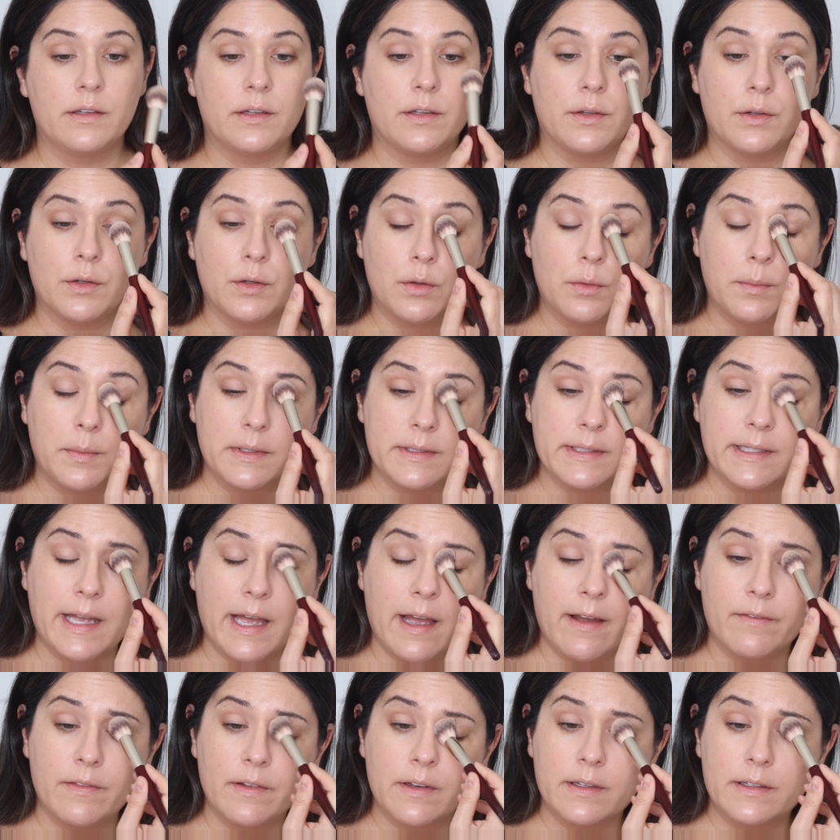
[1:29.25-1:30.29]
too because I
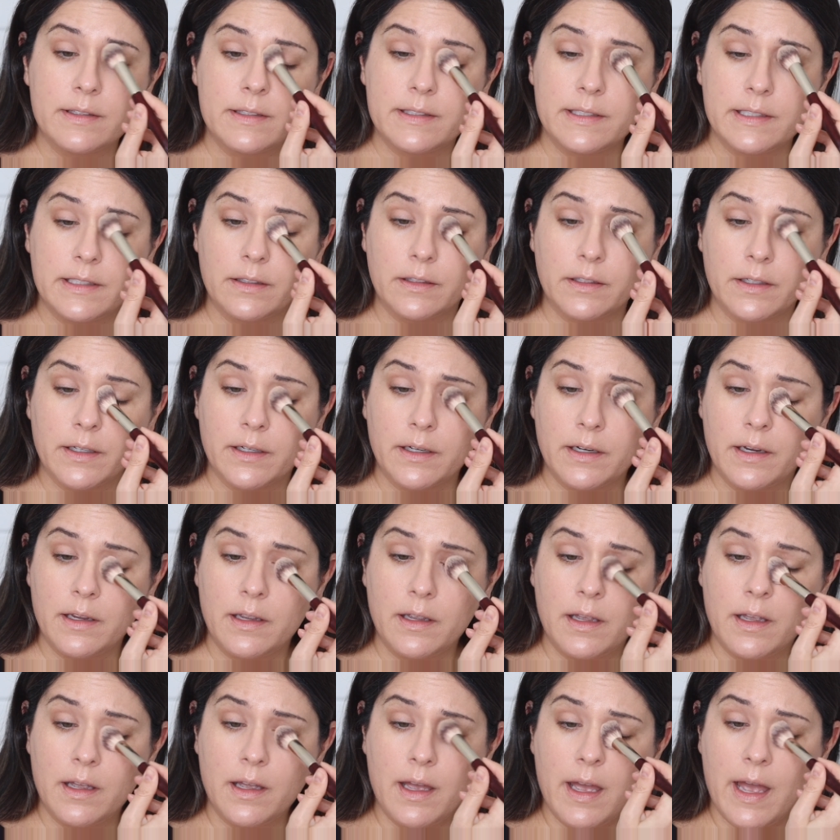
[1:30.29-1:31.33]
have the concealer.
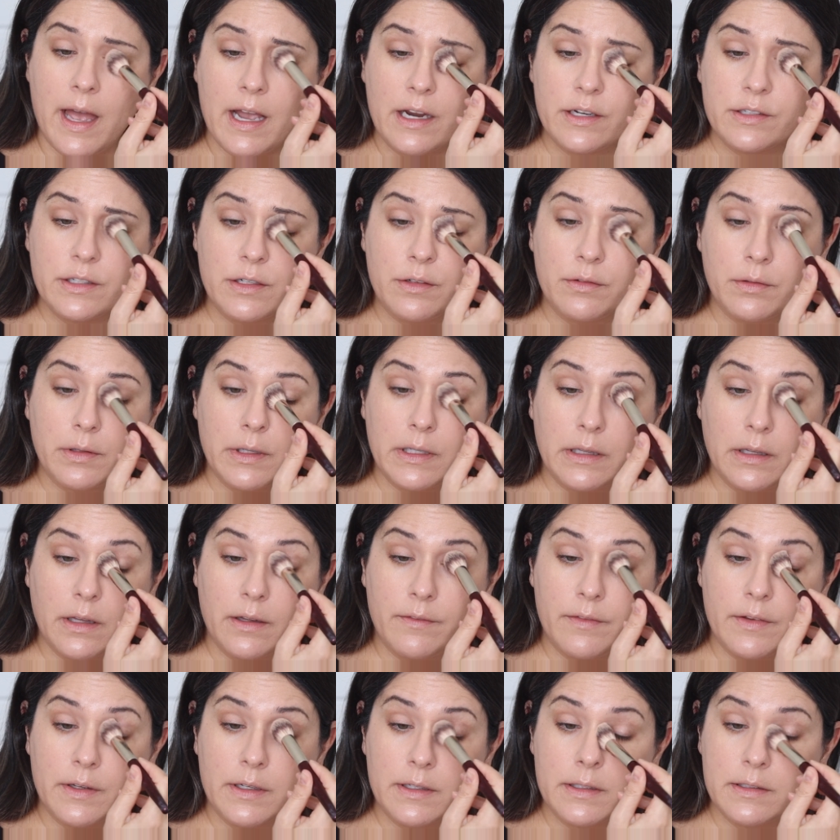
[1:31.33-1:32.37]
I actually really
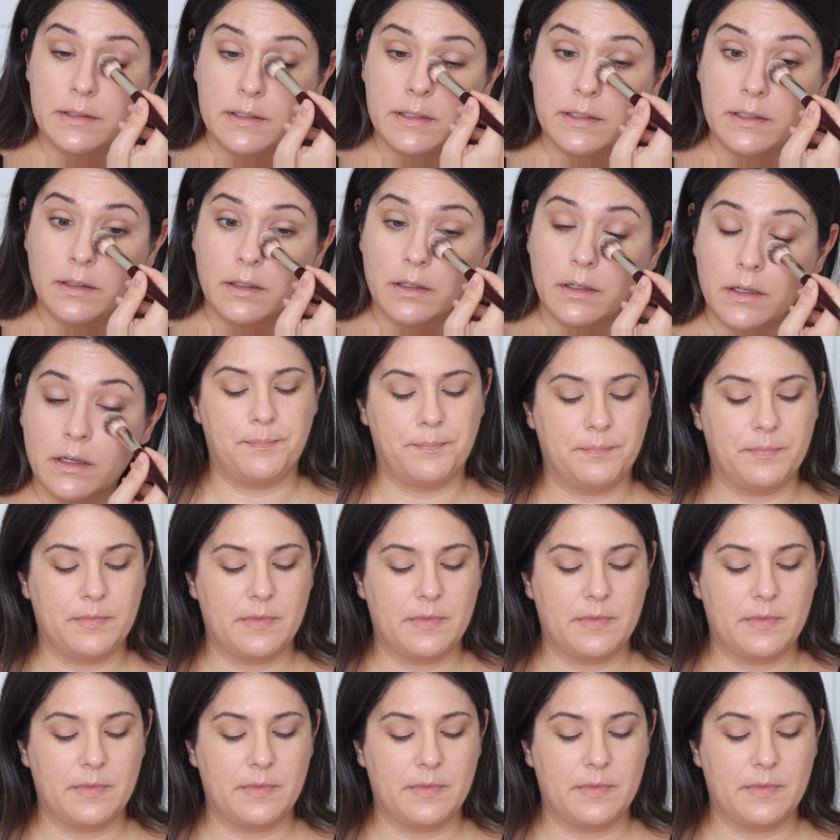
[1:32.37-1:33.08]
love the concealer.